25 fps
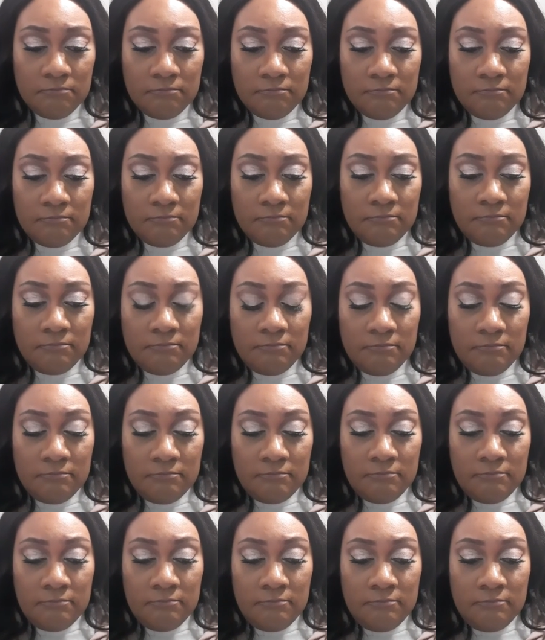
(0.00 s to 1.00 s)

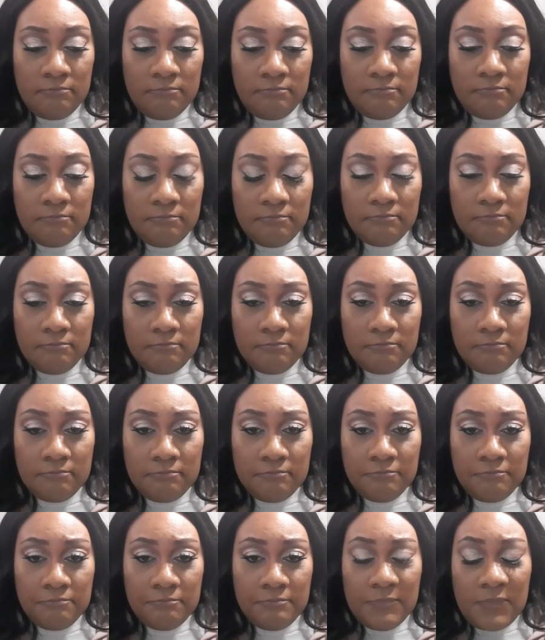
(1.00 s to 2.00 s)

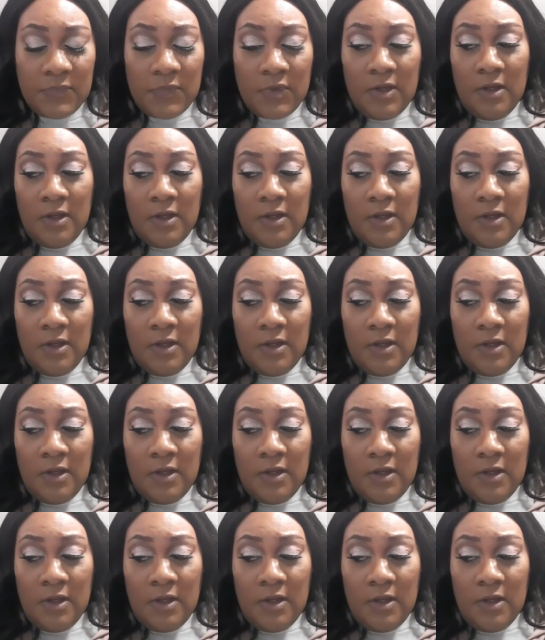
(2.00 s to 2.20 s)
(no one is talking)